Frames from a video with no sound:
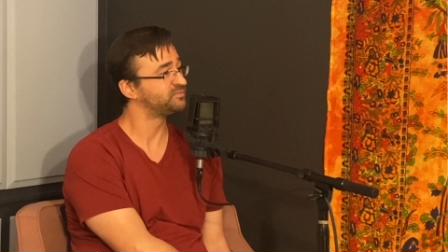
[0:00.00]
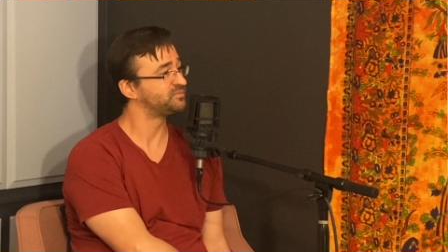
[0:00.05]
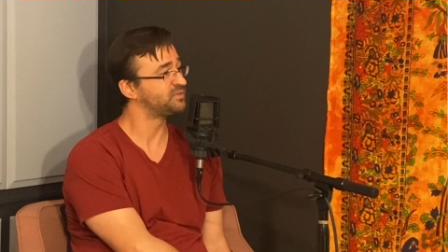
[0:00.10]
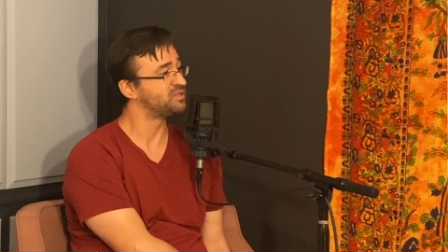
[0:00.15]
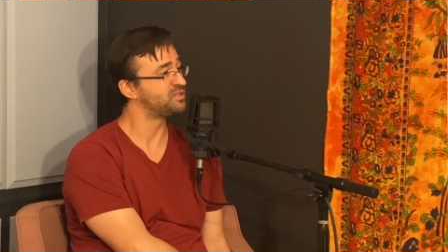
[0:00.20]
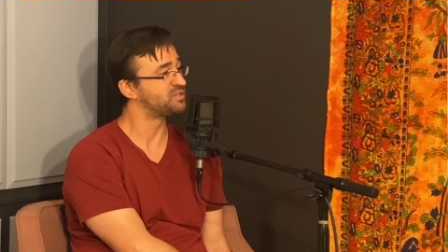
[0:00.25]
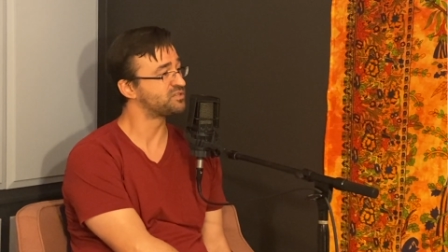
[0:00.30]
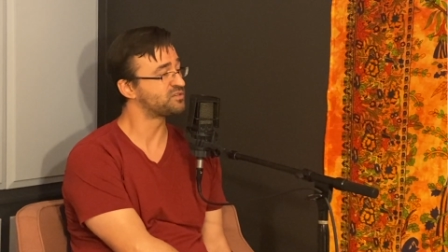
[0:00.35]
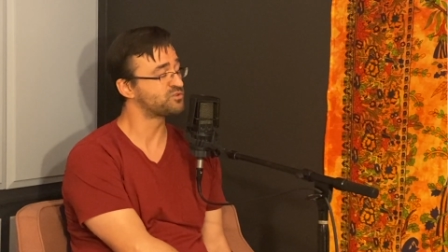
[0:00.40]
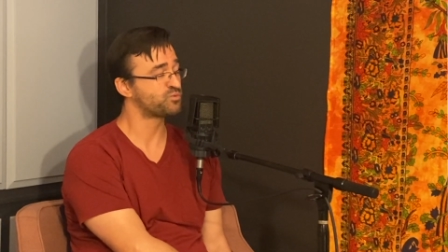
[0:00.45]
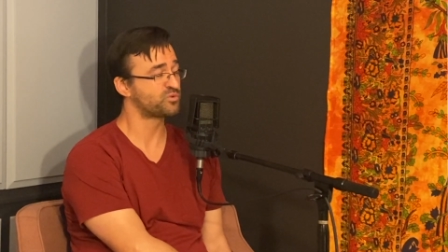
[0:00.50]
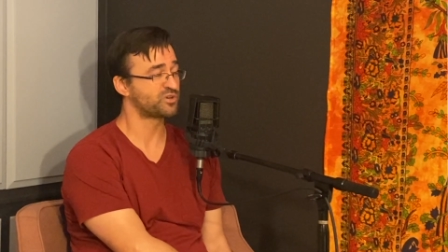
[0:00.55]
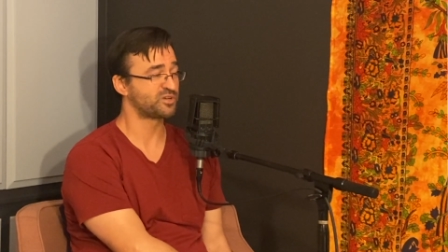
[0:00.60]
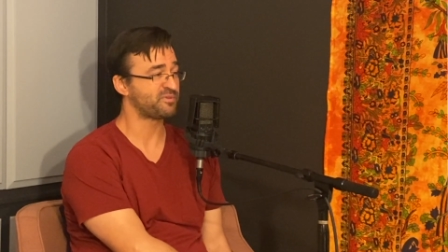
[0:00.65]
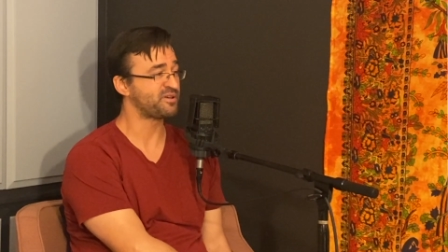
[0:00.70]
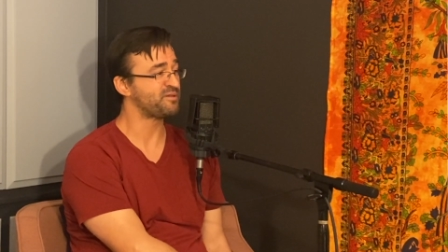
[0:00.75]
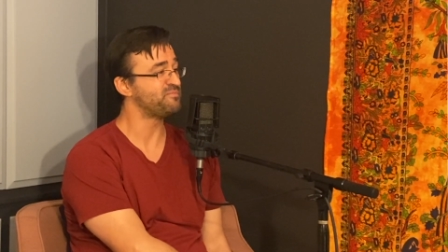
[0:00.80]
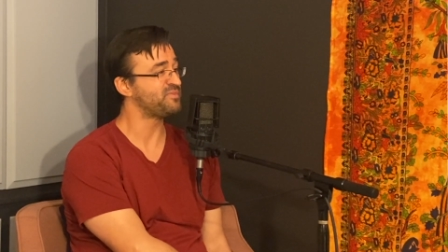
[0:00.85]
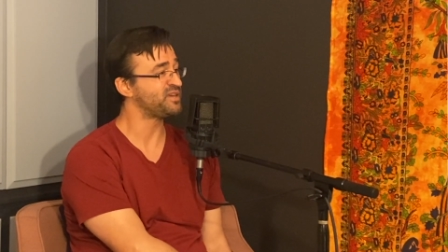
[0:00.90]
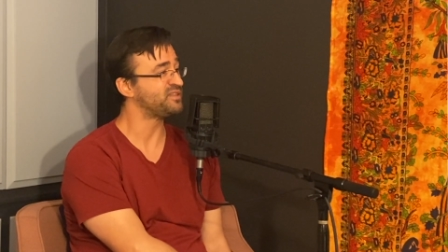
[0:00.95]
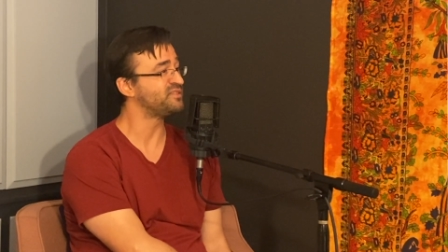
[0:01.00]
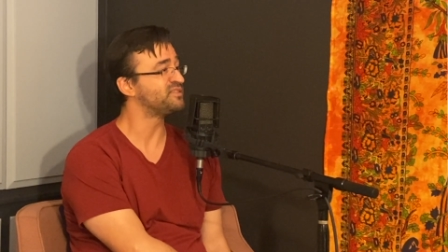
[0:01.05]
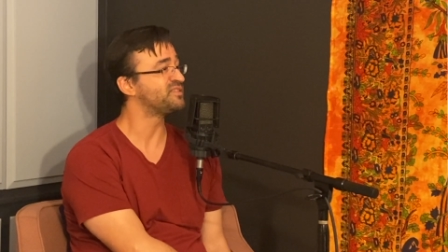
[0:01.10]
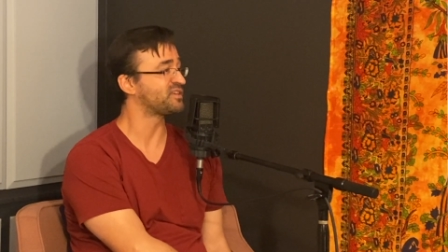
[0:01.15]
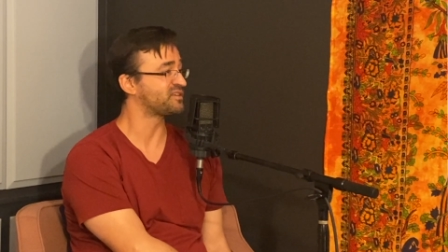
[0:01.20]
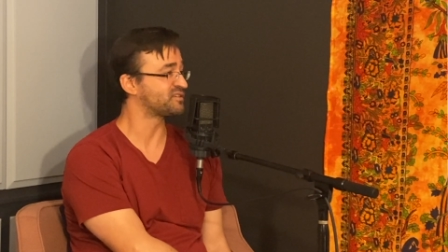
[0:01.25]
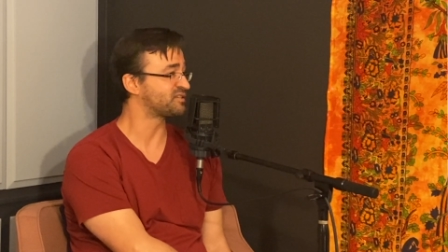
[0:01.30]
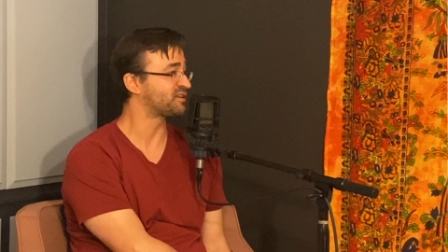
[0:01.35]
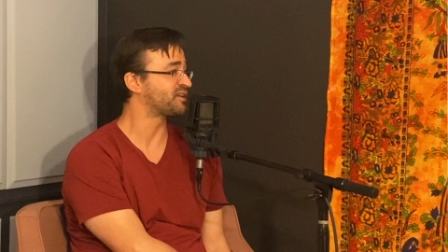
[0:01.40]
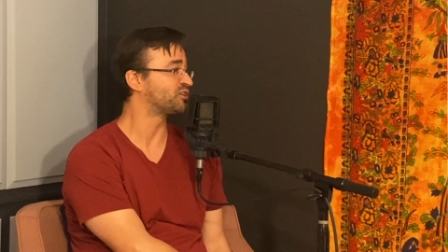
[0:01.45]
And this is one of my main
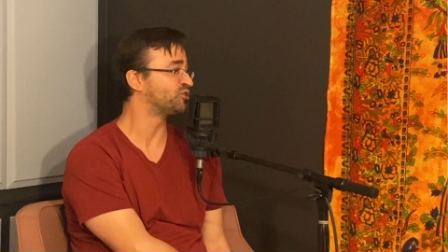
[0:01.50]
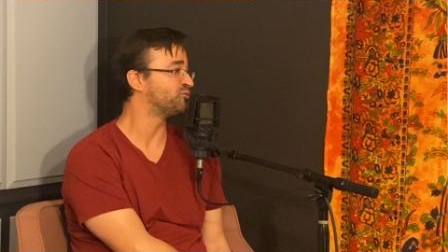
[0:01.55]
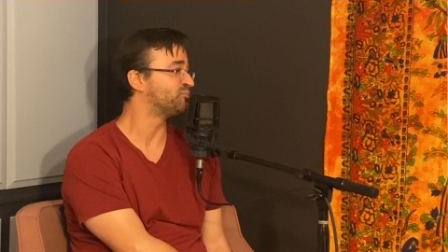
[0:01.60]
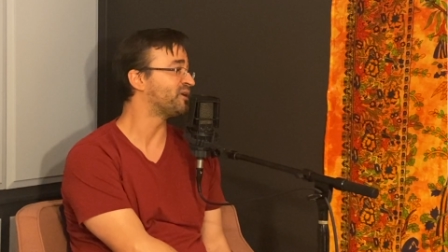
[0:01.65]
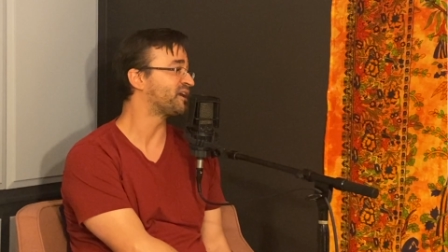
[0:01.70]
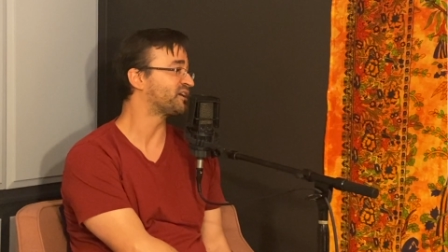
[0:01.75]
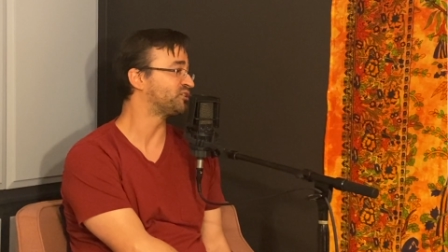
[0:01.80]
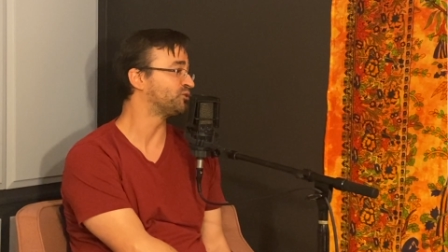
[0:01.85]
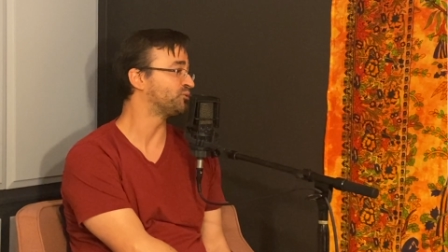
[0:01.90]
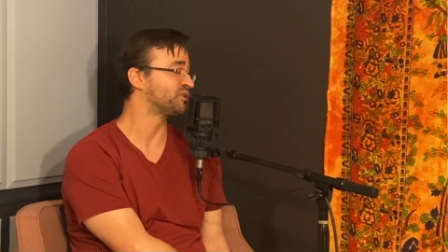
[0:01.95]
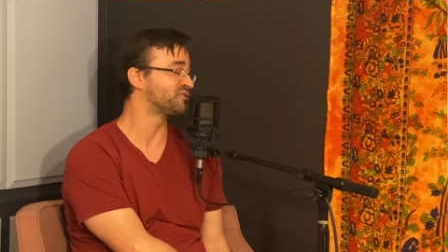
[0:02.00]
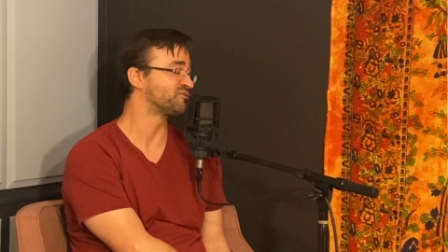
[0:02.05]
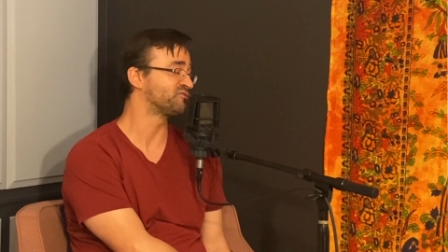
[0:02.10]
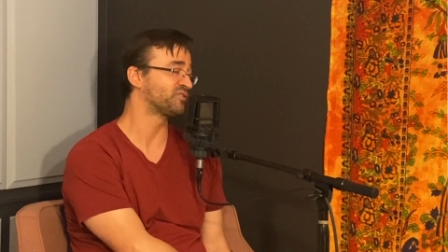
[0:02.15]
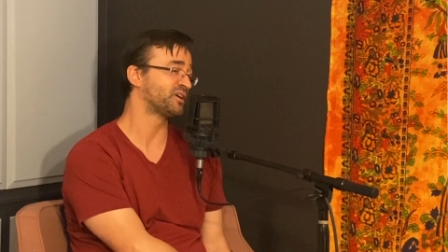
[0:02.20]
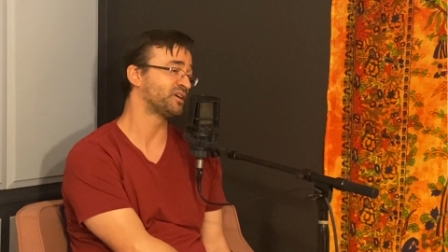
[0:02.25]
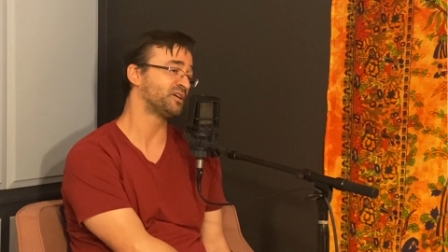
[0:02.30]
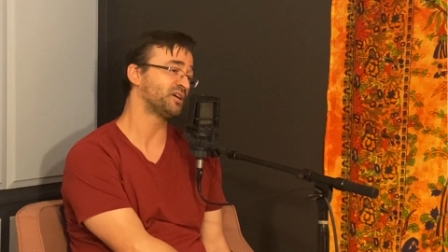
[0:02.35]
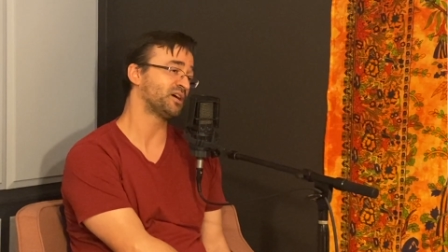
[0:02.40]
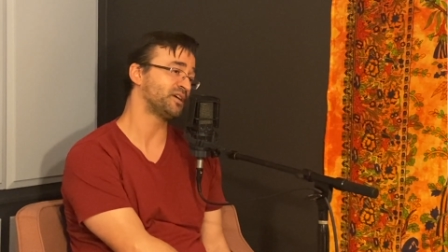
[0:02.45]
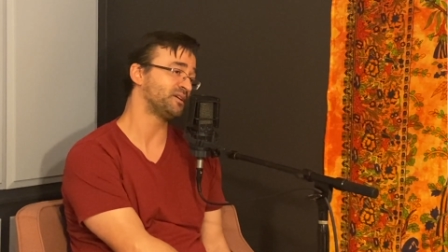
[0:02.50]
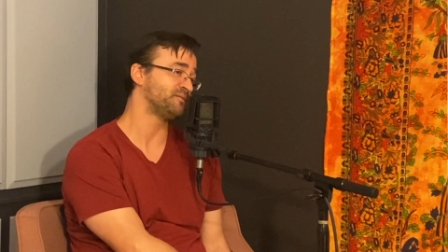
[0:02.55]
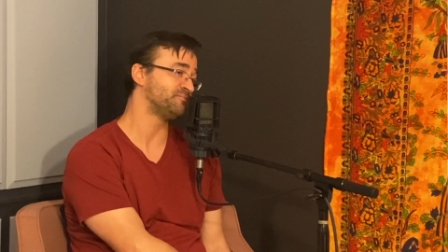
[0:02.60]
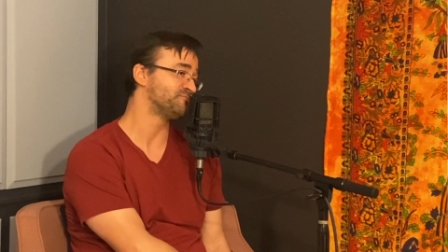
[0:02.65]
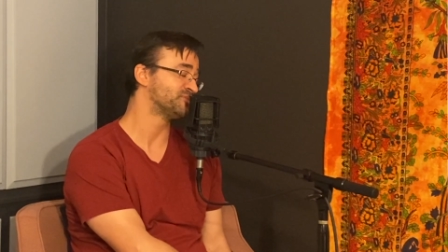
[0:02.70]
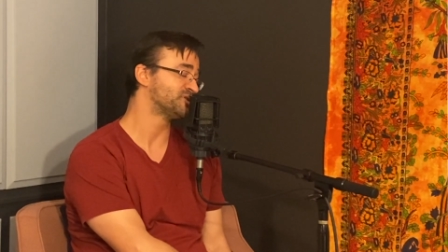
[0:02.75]
things that I go back to whenever I